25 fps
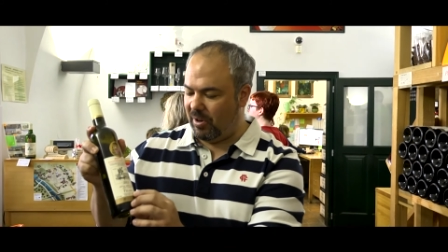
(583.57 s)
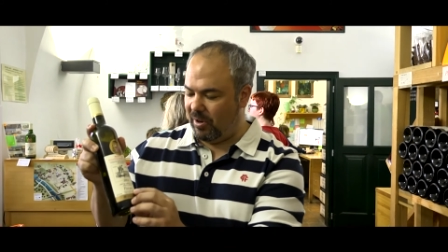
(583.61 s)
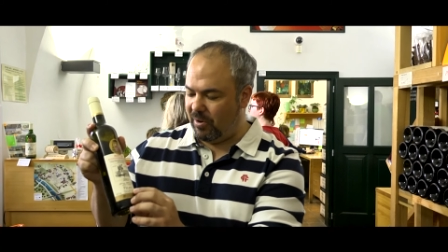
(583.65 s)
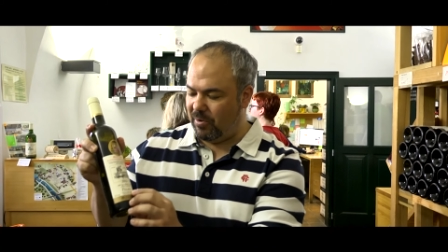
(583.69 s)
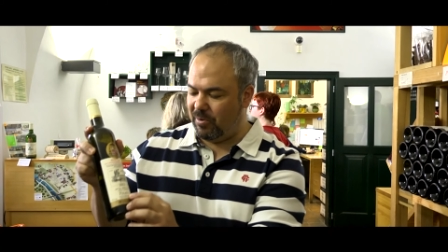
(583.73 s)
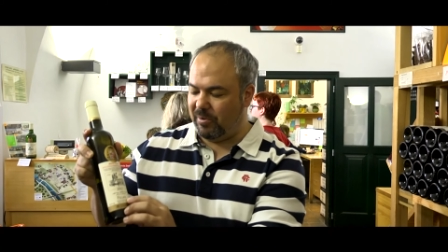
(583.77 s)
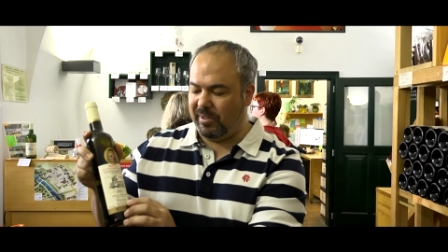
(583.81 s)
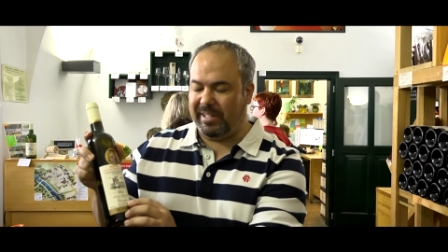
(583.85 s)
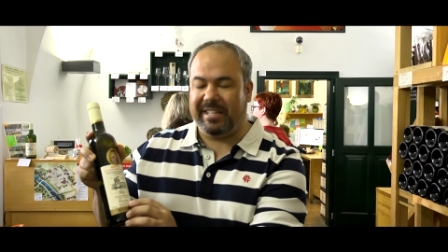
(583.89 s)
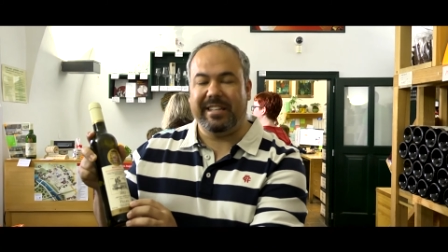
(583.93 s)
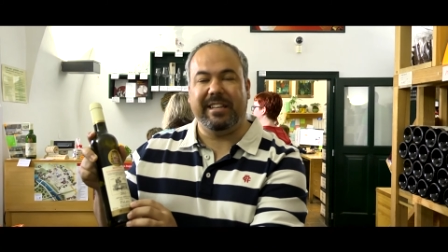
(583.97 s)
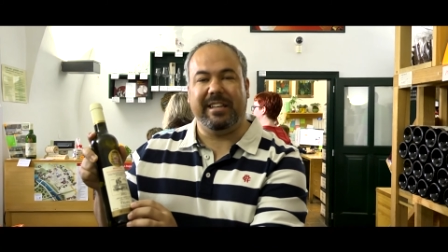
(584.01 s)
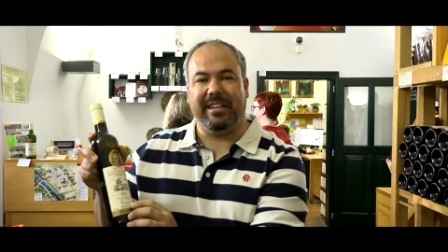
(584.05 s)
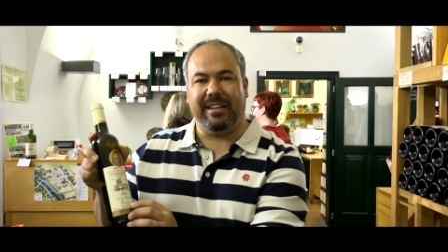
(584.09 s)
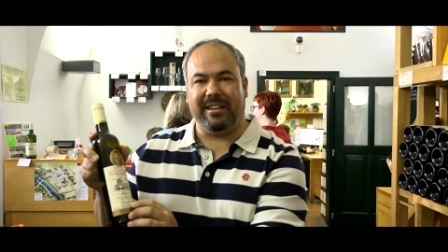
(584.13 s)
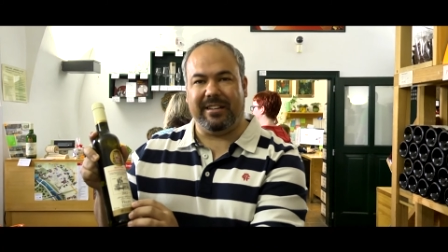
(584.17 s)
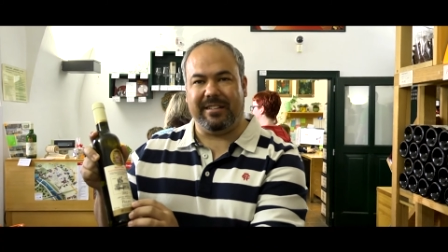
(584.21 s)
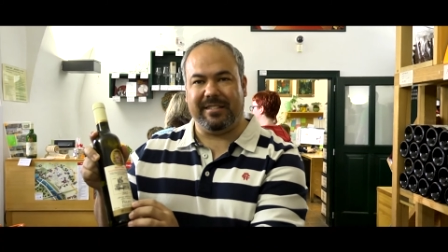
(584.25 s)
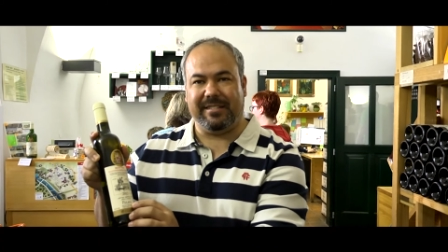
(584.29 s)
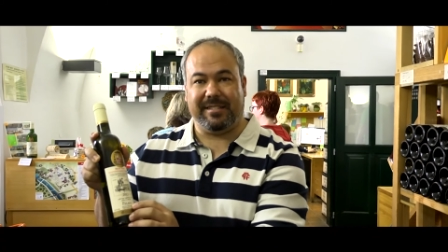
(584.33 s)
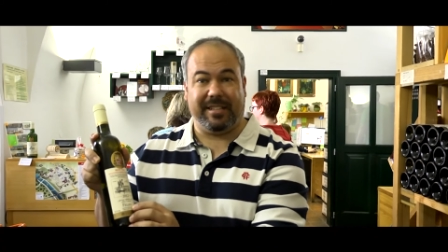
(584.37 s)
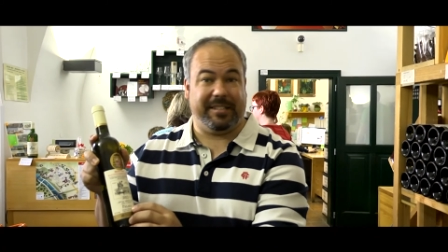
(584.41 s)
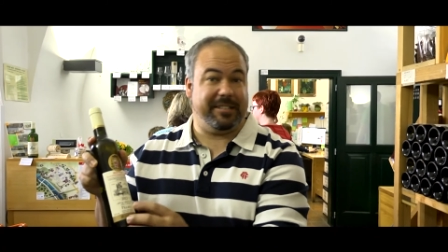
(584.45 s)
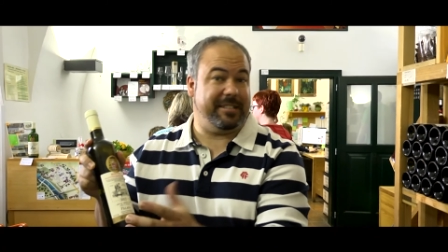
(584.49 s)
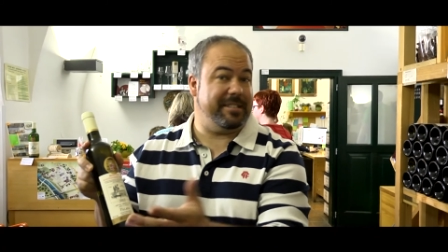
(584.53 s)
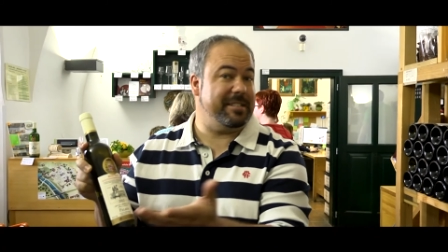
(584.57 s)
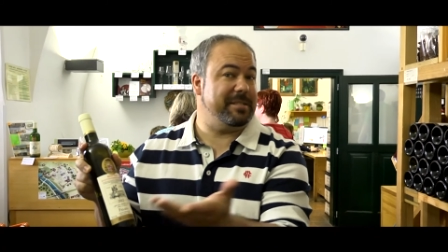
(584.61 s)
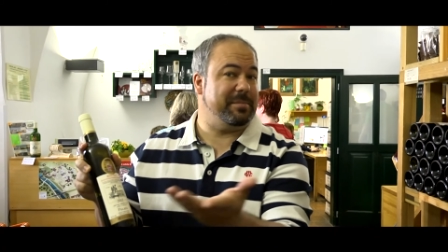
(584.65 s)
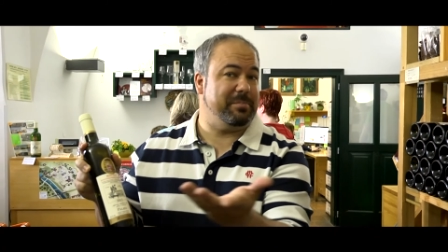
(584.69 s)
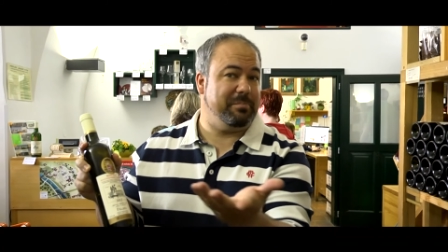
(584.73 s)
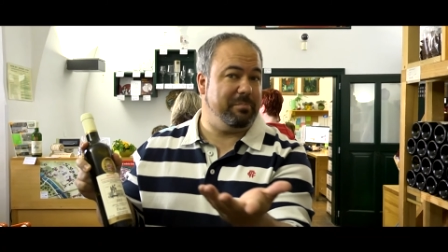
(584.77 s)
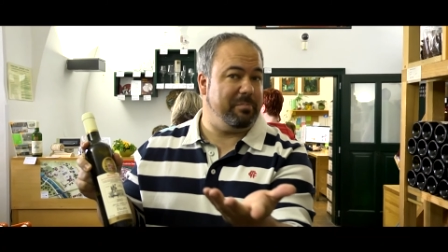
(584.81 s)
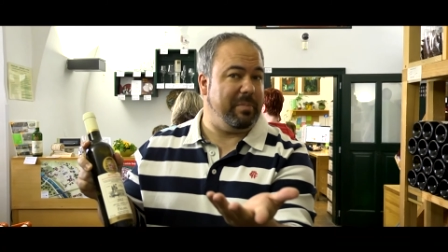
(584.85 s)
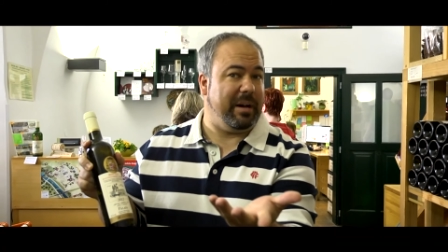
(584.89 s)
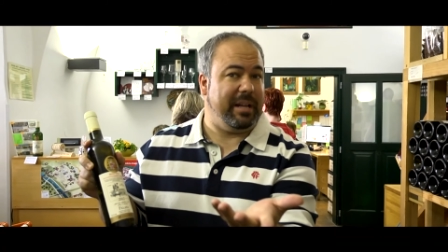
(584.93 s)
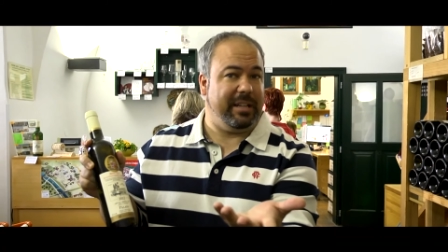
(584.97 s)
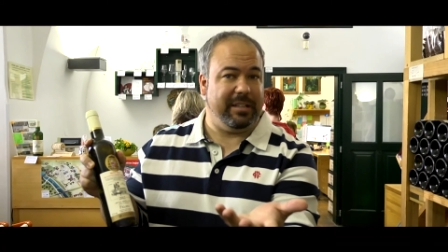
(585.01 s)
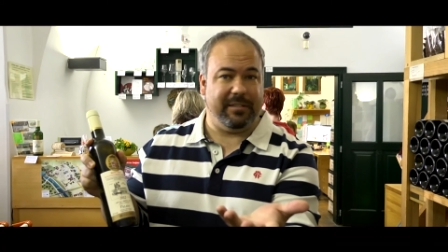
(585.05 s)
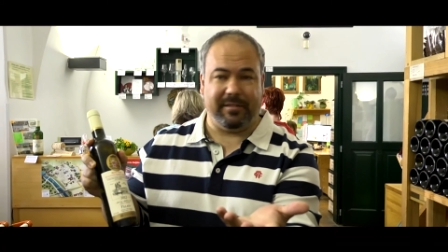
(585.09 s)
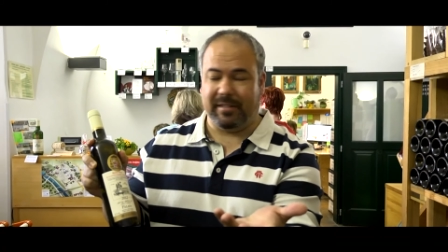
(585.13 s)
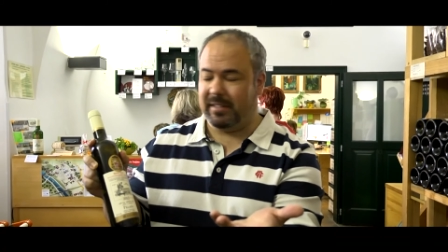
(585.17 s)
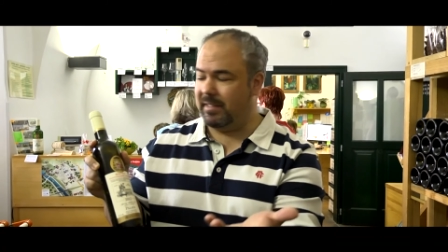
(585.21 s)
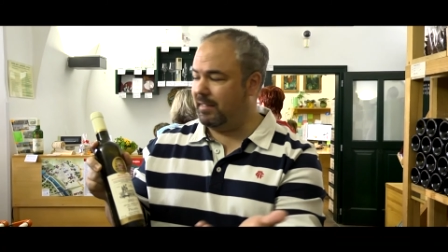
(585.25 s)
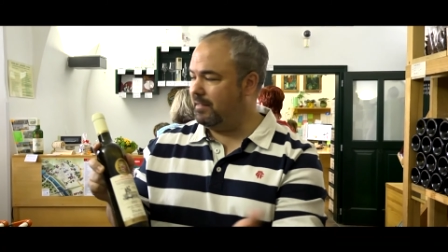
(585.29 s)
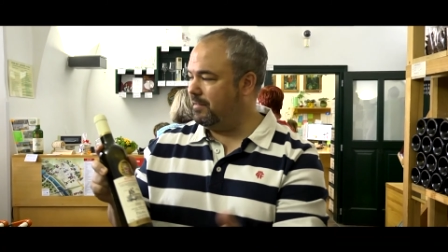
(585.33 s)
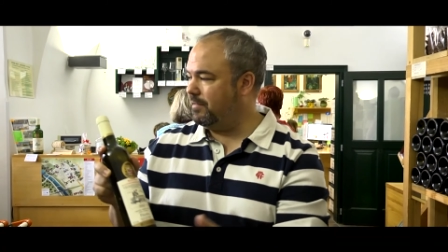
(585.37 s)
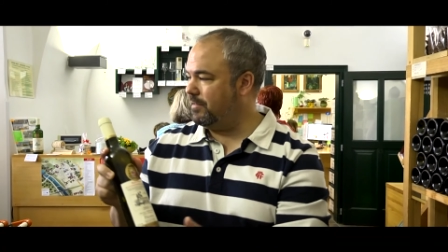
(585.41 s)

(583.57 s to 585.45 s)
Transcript: only here, such as Palava,